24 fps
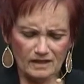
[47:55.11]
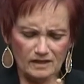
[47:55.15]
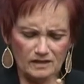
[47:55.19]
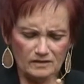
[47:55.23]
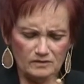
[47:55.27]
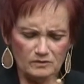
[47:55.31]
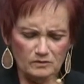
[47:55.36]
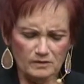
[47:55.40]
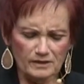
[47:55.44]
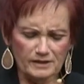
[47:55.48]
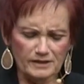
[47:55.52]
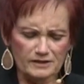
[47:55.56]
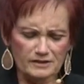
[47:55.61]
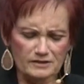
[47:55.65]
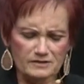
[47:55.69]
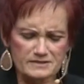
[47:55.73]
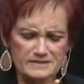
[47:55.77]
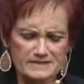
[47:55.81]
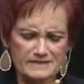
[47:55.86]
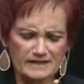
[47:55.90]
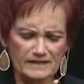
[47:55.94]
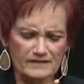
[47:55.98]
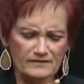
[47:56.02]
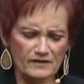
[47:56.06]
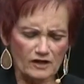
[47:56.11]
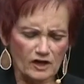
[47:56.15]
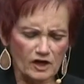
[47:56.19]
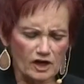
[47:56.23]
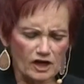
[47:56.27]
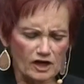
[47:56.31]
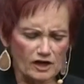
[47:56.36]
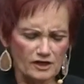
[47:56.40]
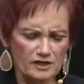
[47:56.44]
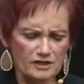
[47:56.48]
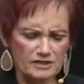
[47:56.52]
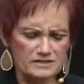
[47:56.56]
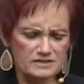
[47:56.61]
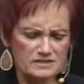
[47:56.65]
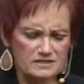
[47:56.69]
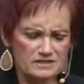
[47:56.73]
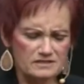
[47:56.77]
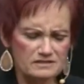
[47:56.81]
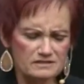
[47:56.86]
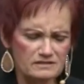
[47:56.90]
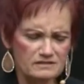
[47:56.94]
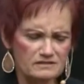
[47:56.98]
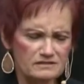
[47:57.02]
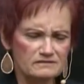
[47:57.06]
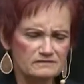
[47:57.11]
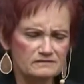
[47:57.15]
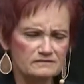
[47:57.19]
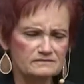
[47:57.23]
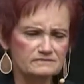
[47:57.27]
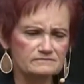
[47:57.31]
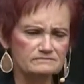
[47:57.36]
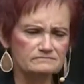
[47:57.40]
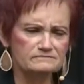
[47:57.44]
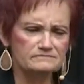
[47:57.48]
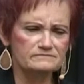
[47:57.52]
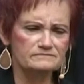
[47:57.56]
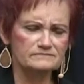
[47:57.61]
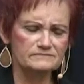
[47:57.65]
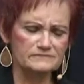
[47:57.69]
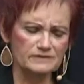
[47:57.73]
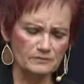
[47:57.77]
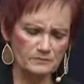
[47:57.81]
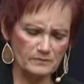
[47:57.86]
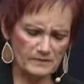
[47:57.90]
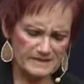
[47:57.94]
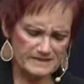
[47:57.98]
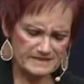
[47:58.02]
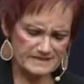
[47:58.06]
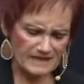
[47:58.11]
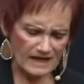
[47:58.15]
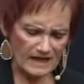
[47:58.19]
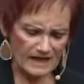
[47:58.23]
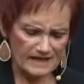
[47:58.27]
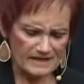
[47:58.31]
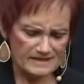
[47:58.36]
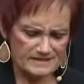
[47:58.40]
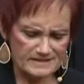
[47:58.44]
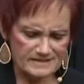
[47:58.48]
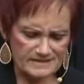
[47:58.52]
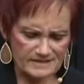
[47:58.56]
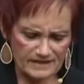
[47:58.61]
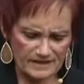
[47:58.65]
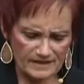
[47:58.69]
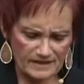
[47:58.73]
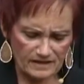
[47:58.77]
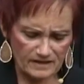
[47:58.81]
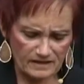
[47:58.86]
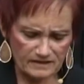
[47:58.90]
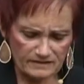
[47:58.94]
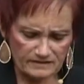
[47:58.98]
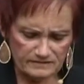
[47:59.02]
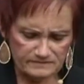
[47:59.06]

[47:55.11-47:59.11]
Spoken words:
Lord, you see the hurt that resides there.